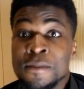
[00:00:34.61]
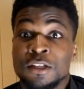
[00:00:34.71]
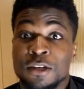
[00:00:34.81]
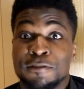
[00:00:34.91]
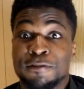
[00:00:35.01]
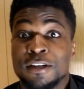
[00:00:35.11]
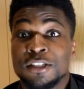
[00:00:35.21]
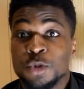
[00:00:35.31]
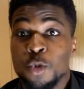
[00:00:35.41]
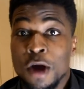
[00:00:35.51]
So the
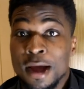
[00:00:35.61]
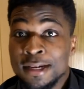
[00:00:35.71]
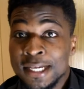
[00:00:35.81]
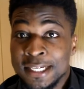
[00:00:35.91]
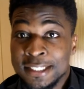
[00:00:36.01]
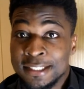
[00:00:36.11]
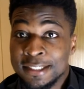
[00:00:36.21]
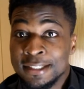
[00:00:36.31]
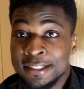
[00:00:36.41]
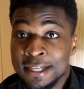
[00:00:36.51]
first one
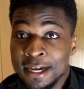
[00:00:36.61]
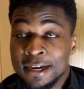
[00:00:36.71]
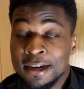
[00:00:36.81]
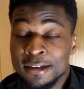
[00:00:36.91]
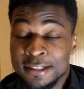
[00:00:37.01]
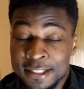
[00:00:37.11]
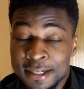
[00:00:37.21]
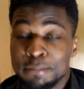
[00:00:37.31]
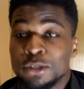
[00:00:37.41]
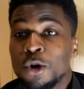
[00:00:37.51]
is the
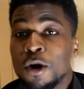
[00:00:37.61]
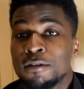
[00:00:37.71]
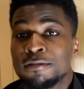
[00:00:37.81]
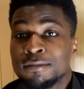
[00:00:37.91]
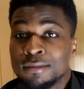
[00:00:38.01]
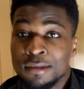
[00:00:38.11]
concept of